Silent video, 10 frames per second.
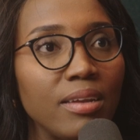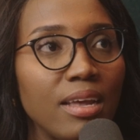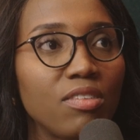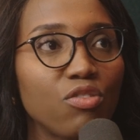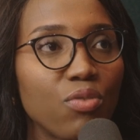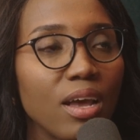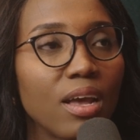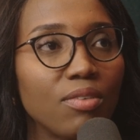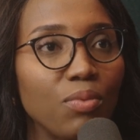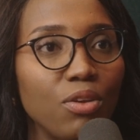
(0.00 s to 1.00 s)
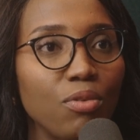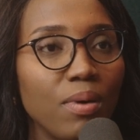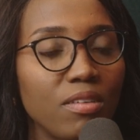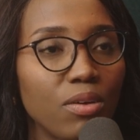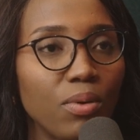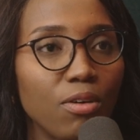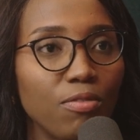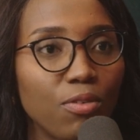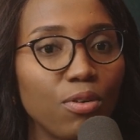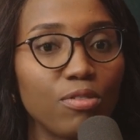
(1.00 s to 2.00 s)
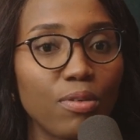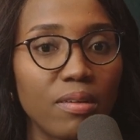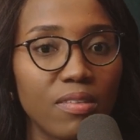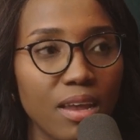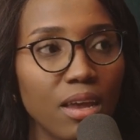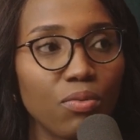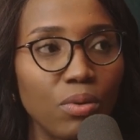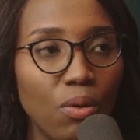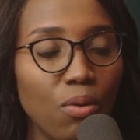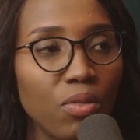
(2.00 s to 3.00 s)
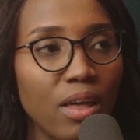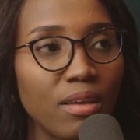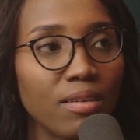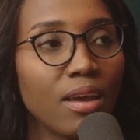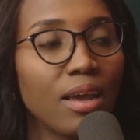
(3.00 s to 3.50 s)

gets triggered when you pass away. Of course, your estate will owe that,